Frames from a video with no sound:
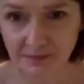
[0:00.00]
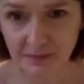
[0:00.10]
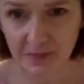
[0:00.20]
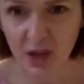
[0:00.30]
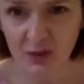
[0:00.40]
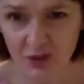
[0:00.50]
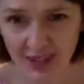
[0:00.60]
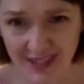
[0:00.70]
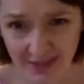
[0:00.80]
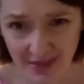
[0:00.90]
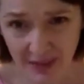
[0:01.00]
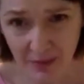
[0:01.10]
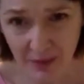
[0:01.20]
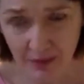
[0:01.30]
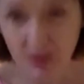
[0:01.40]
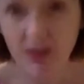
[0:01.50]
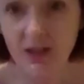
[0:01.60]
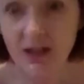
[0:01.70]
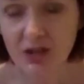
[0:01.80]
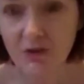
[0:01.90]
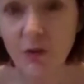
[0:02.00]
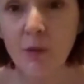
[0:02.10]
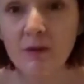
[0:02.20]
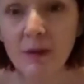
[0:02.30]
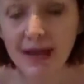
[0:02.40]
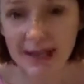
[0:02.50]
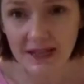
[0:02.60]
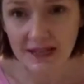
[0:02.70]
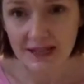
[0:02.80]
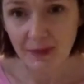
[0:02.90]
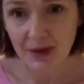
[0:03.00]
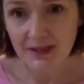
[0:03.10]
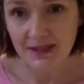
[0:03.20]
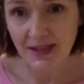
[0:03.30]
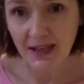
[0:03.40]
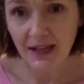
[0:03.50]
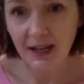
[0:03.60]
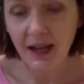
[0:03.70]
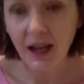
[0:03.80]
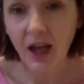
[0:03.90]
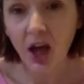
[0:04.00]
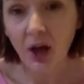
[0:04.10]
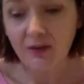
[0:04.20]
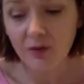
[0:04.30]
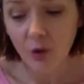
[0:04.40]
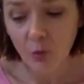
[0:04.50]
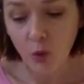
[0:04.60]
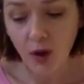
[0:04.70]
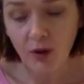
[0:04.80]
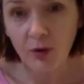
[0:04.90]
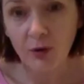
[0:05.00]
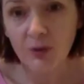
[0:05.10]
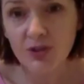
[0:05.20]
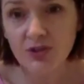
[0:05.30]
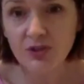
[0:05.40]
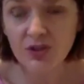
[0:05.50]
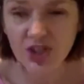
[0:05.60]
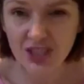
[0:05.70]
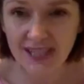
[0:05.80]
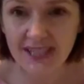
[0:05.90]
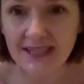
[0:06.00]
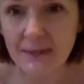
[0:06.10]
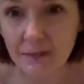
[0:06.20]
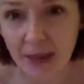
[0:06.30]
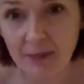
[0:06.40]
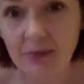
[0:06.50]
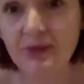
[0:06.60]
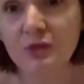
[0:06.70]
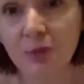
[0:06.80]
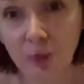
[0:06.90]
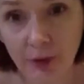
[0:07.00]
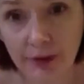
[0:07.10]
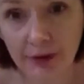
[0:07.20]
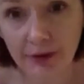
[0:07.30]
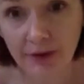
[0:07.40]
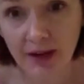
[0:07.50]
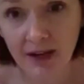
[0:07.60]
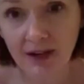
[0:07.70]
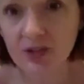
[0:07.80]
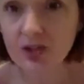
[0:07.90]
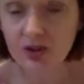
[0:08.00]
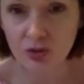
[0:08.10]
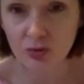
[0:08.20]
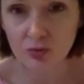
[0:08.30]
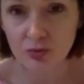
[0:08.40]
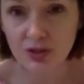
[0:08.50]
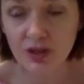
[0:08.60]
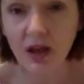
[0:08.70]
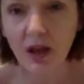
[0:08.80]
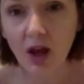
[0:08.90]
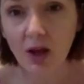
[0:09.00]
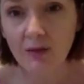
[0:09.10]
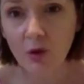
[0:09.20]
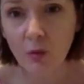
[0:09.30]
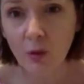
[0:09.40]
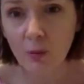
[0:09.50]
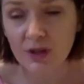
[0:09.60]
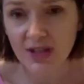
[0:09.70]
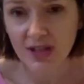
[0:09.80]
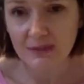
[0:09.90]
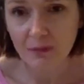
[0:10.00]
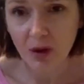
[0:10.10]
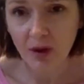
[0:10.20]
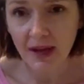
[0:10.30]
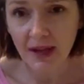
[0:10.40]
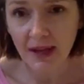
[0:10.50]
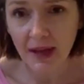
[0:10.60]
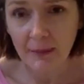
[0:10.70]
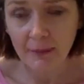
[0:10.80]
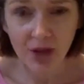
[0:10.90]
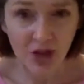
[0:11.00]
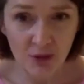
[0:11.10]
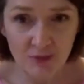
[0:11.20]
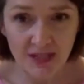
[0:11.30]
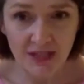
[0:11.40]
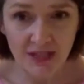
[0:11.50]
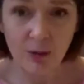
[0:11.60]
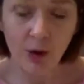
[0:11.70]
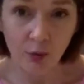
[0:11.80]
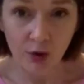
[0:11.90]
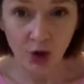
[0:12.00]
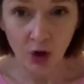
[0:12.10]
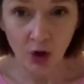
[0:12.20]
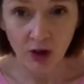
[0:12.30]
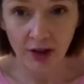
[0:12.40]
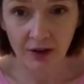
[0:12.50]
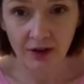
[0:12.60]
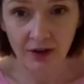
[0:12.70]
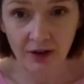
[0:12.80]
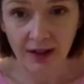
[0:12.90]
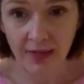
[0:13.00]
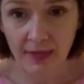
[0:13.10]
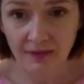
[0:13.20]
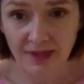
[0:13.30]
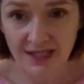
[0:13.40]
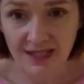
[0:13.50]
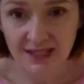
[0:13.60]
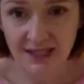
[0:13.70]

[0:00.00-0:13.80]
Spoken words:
I've tried to theme them. So I've got one with my Indian spices in. I've got one which has got chilies and peppers and paprika in and salt. I've got one which has my herbs in, so my oregano, and they're fantastic.